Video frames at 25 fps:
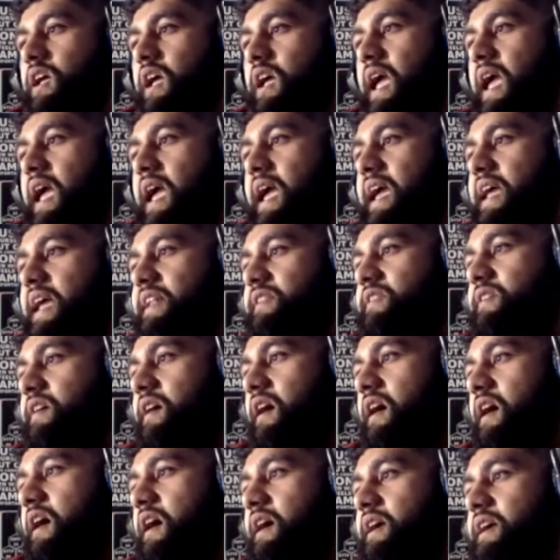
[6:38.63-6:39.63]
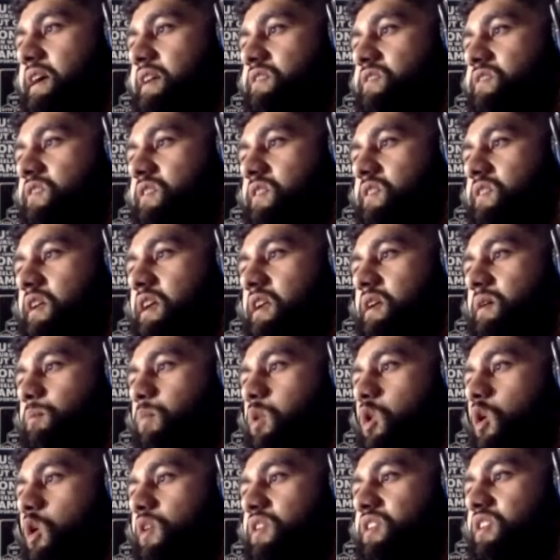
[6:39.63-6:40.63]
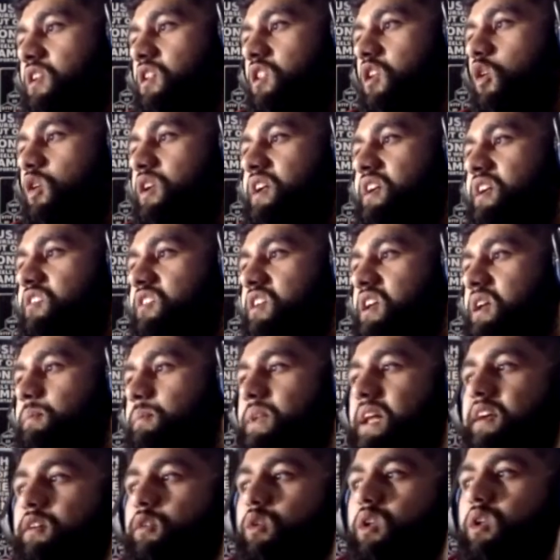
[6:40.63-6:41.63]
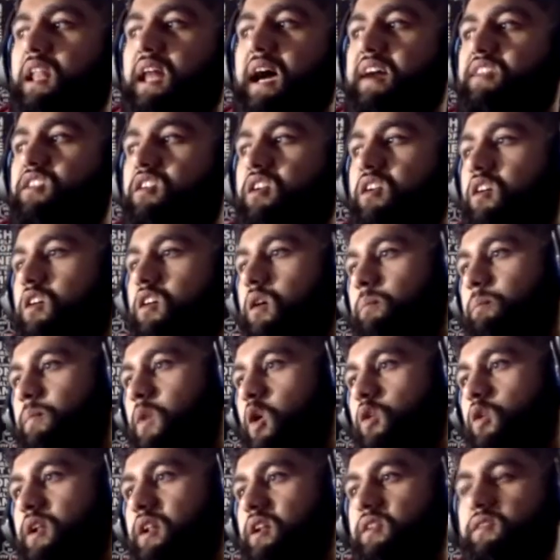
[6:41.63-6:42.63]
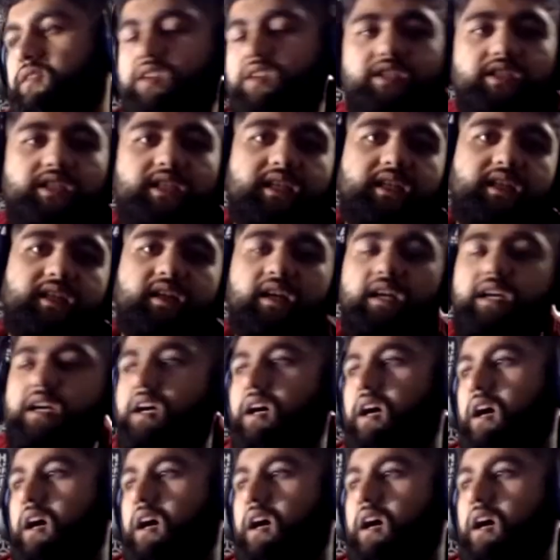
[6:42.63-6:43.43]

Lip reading: And it employs a loading scheme that relies on a component of the cheat